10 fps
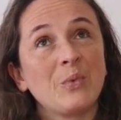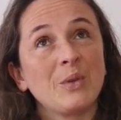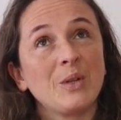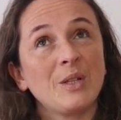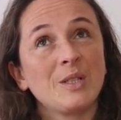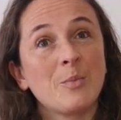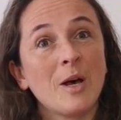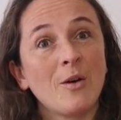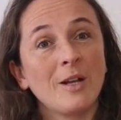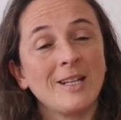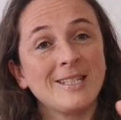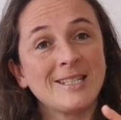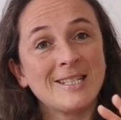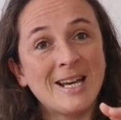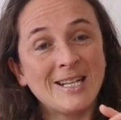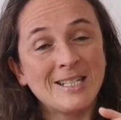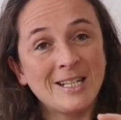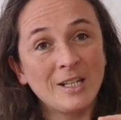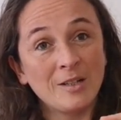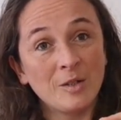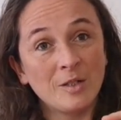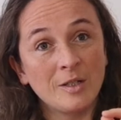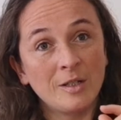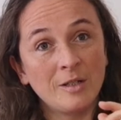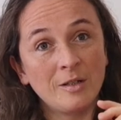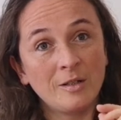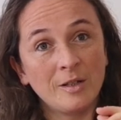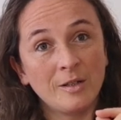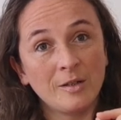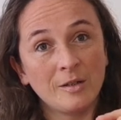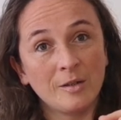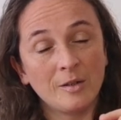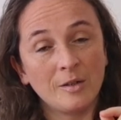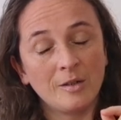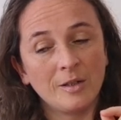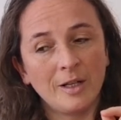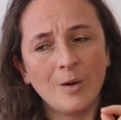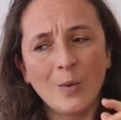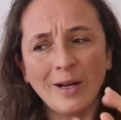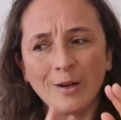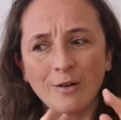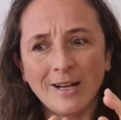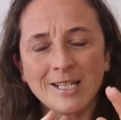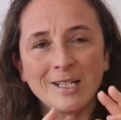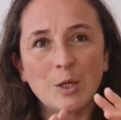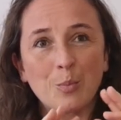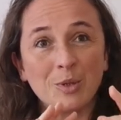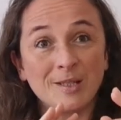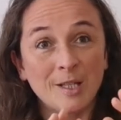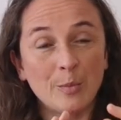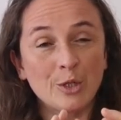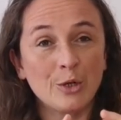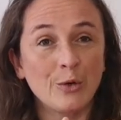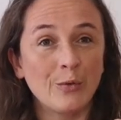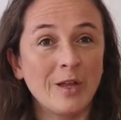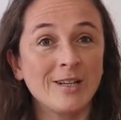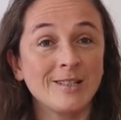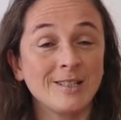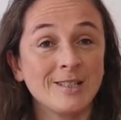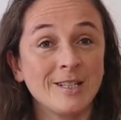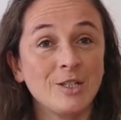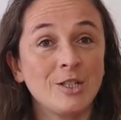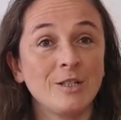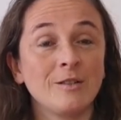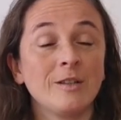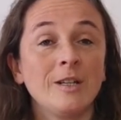it's about understanding and in a way correcting the perception of that sensation,